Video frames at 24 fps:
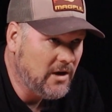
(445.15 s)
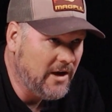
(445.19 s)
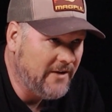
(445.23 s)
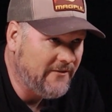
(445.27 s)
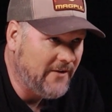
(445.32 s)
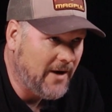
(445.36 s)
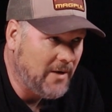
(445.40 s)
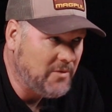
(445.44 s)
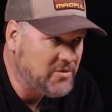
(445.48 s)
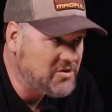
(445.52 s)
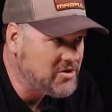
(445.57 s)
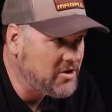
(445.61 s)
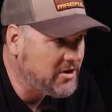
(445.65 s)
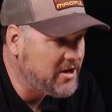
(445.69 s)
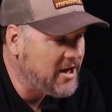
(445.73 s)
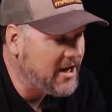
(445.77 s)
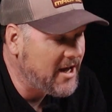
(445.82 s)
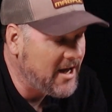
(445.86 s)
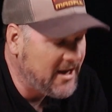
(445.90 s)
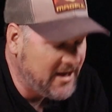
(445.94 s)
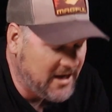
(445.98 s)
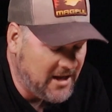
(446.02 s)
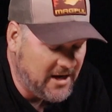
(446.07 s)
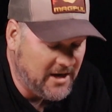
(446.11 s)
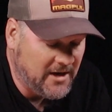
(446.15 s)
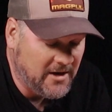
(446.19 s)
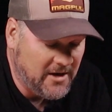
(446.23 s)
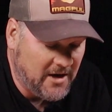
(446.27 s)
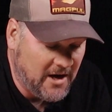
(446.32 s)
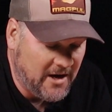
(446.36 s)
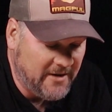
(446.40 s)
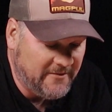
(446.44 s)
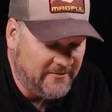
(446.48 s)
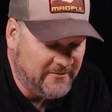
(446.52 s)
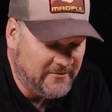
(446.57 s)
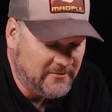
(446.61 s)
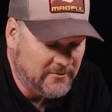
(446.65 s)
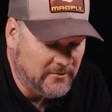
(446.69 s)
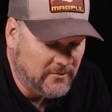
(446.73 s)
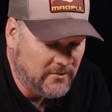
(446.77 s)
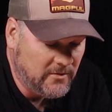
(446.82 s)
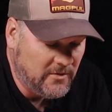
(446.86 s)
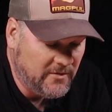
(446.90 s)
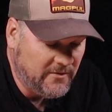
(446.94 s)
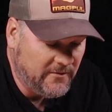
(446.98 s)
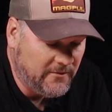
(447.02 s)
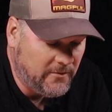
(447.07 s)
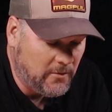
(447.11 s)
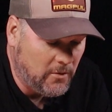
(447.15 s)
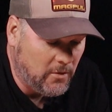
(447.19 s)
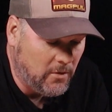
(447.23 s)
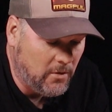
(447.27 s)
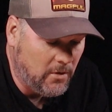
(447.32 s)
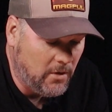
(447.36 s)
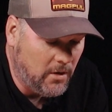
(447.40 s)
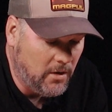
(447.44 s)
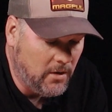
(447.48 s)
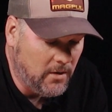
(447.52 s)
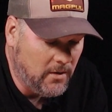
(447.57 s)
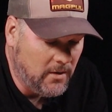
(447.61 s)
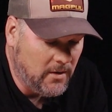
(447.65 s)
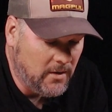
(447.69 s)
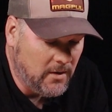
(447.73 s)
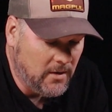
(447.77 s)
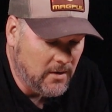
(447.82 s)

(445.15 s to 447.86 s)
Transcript: if I was looking at getting a knife for